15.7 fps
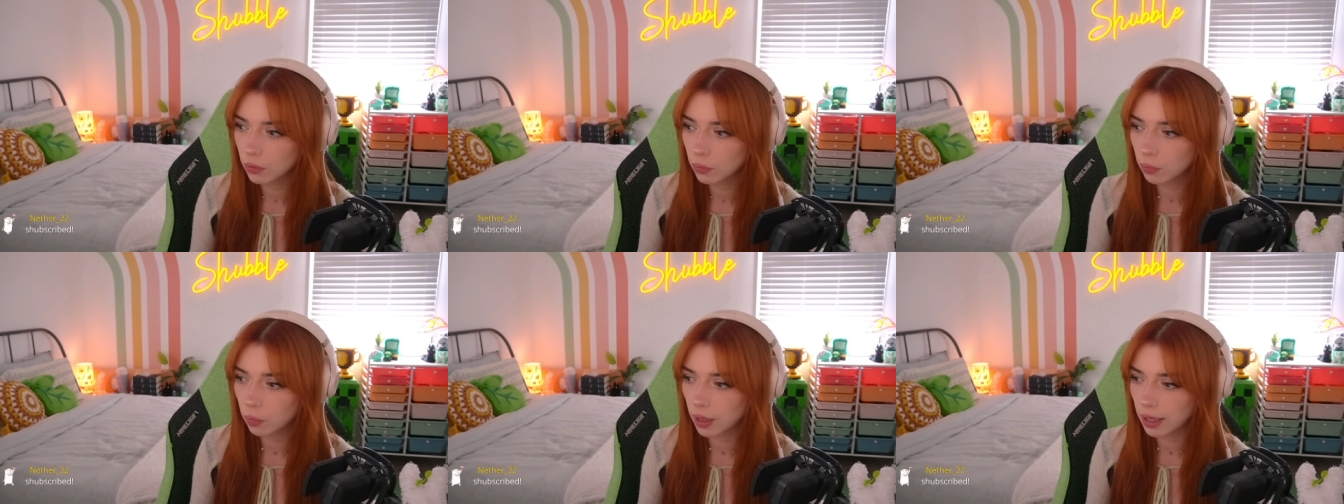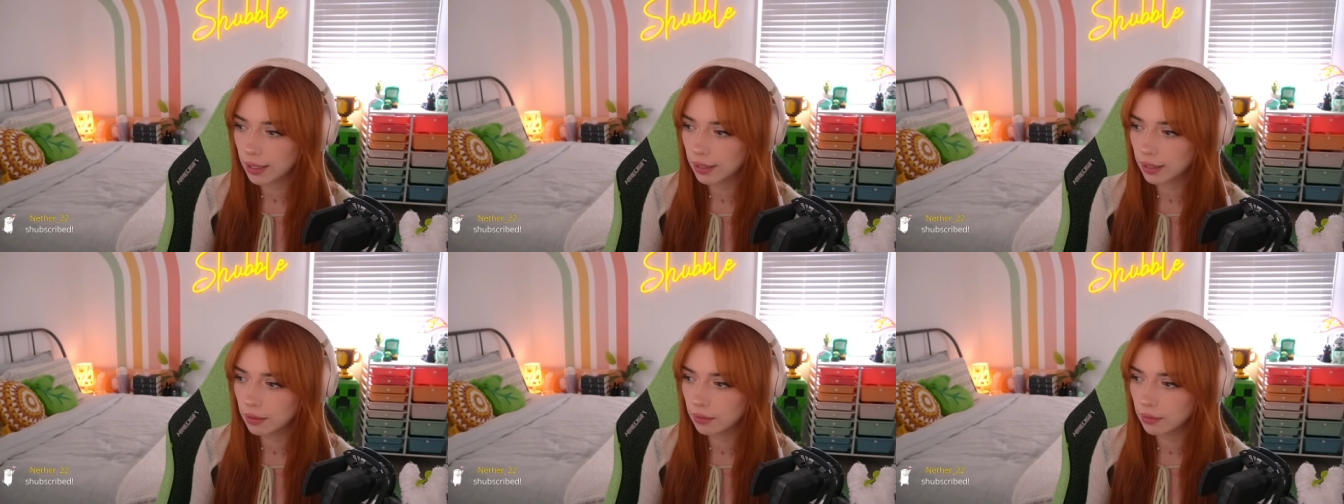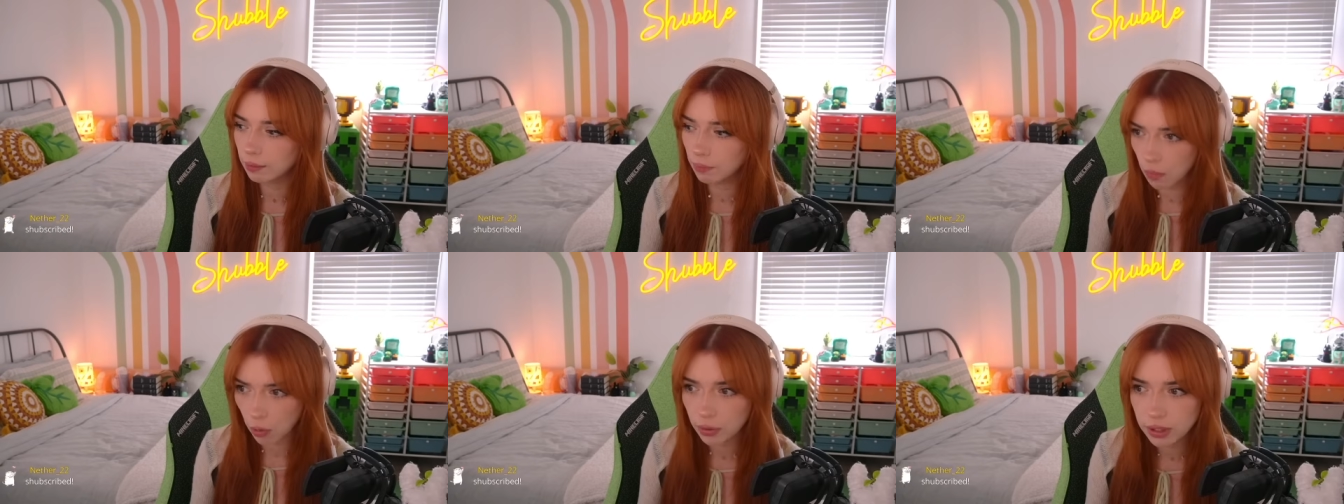what
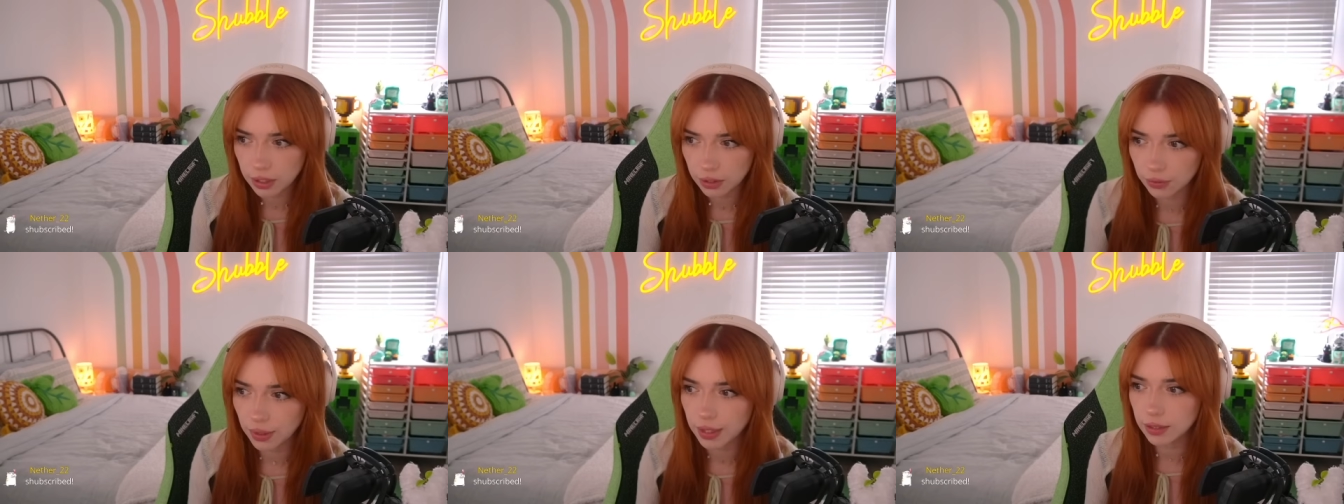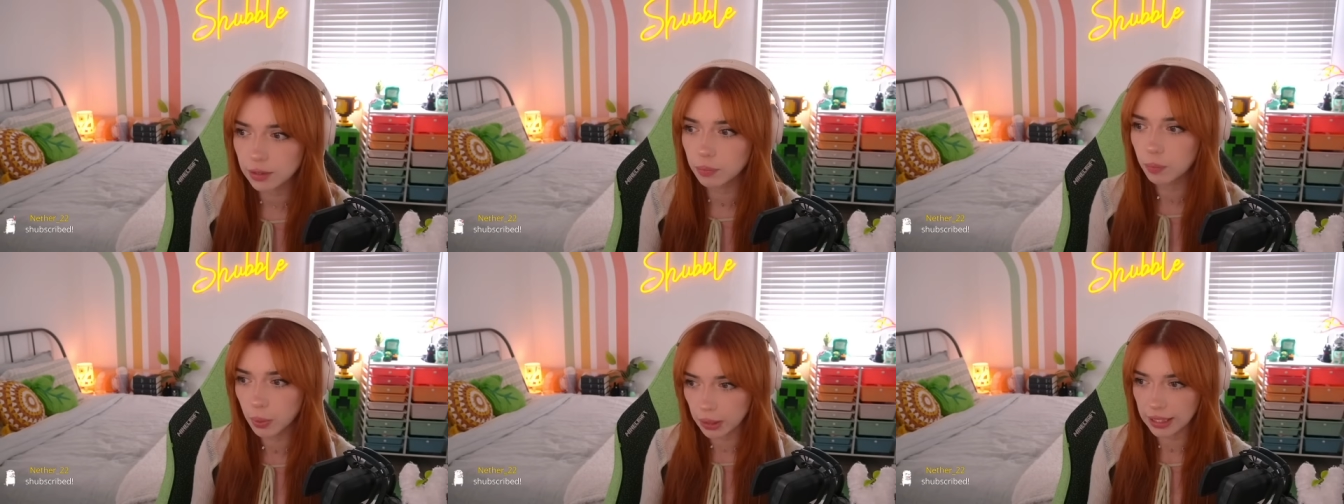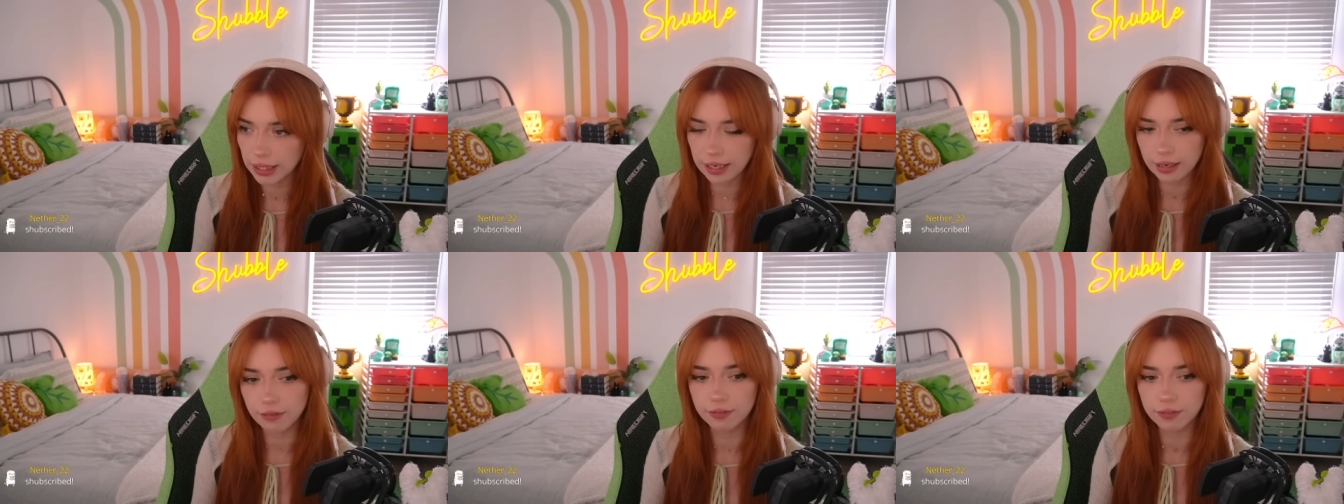most of us
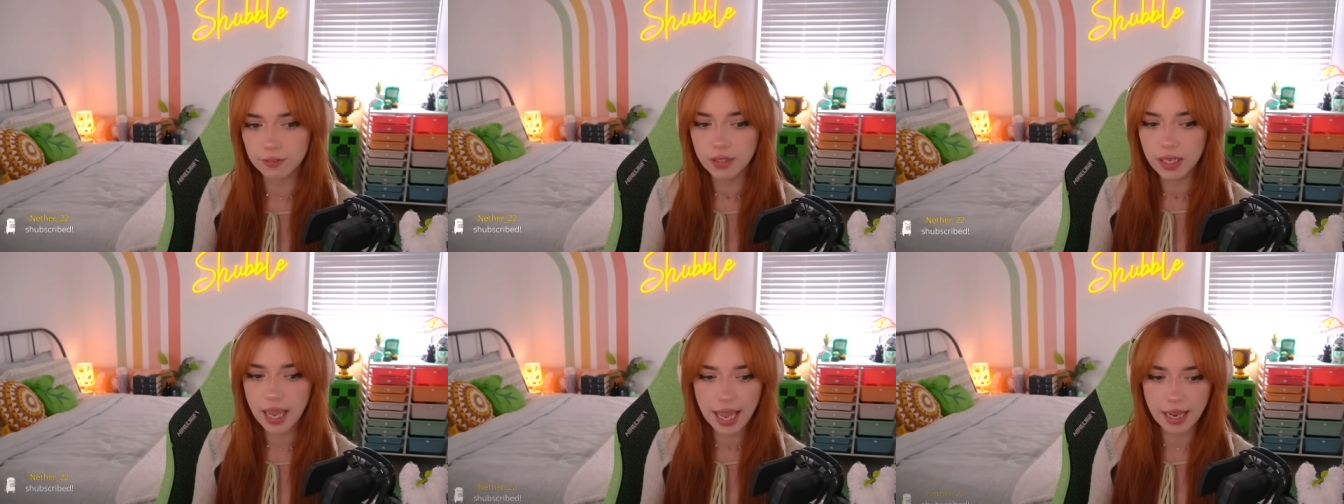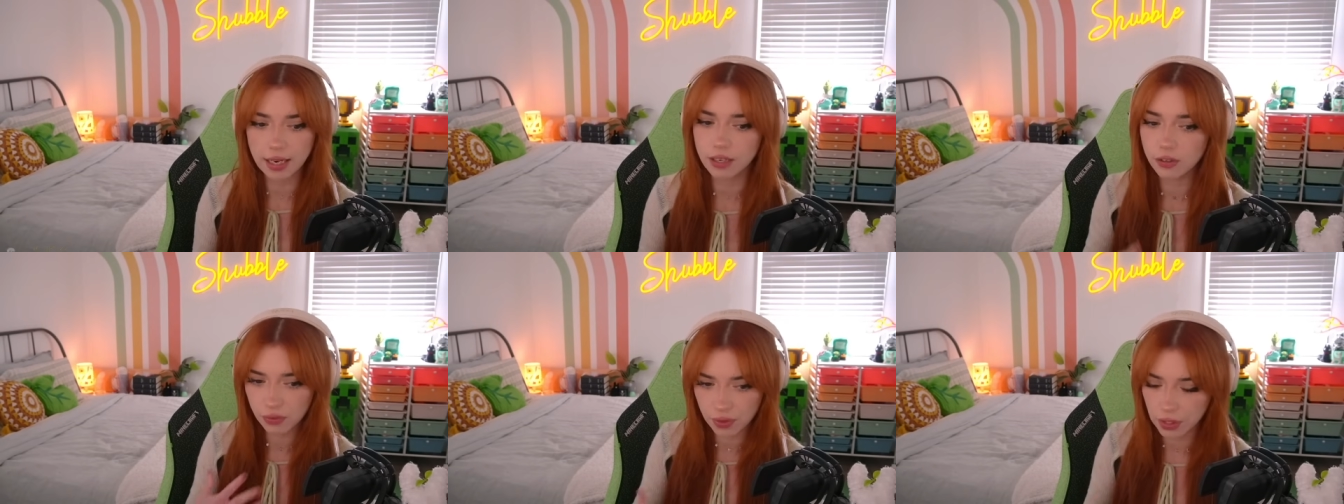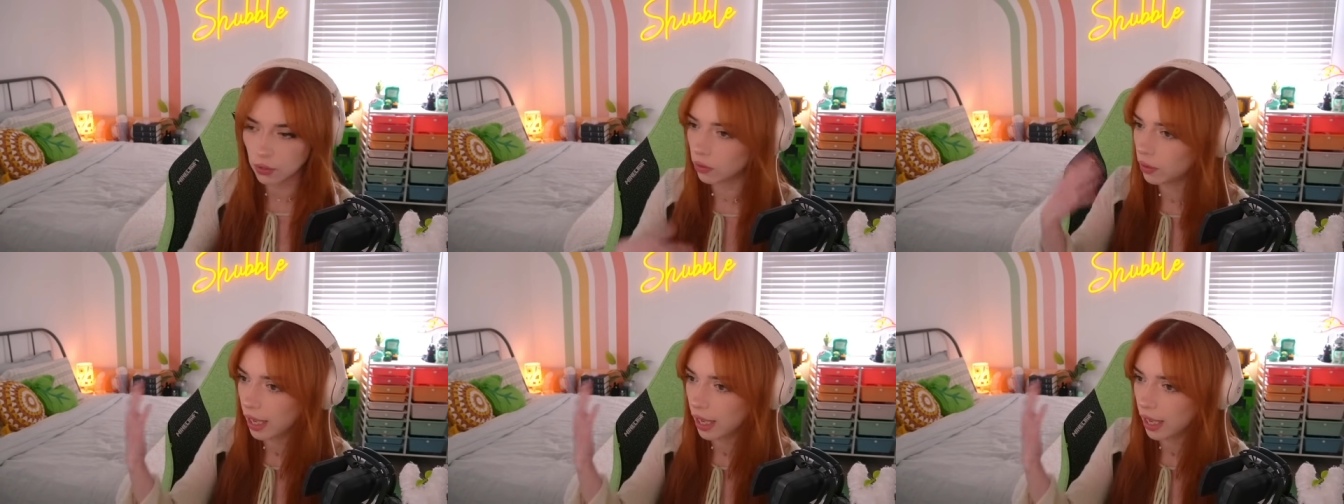believe and feel,